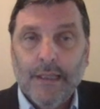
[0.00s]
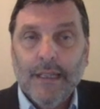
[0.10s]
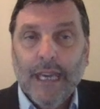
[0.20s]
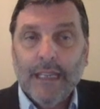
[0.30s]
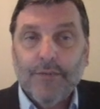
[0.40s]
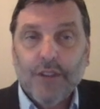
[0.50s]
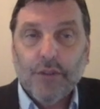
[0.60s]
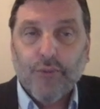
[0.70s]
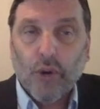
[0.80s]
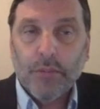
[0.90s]
And if this
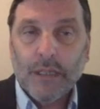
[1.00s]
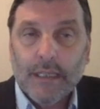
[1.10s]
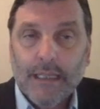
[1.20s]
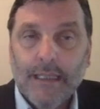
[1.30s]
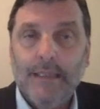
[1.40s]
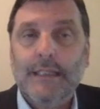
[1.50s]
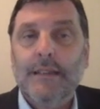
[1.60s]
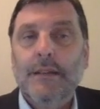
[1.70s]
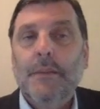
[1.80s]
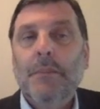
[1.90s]
formula n
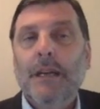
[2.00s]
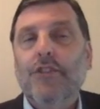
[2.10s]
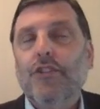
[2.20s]
minus